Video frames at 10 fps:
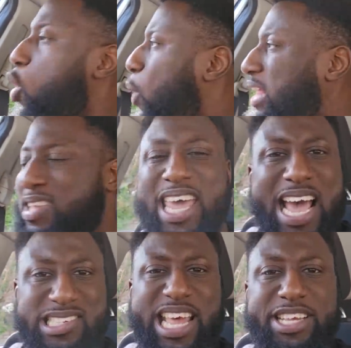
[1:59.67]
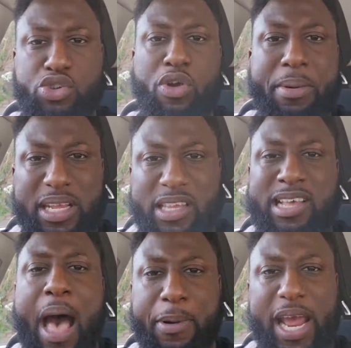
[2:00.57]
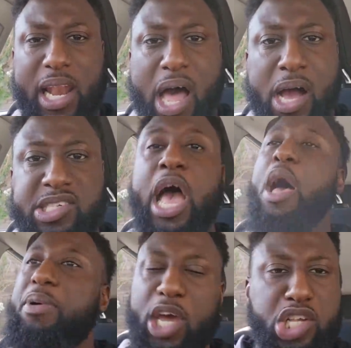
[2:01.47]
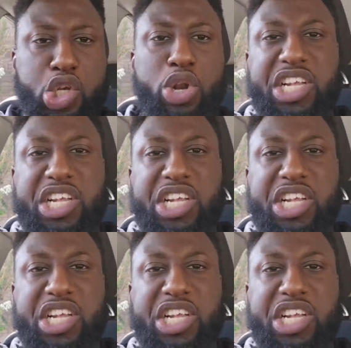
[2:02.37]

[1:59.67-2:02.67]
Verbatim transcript: why TSA screaming at the top of their lungs because you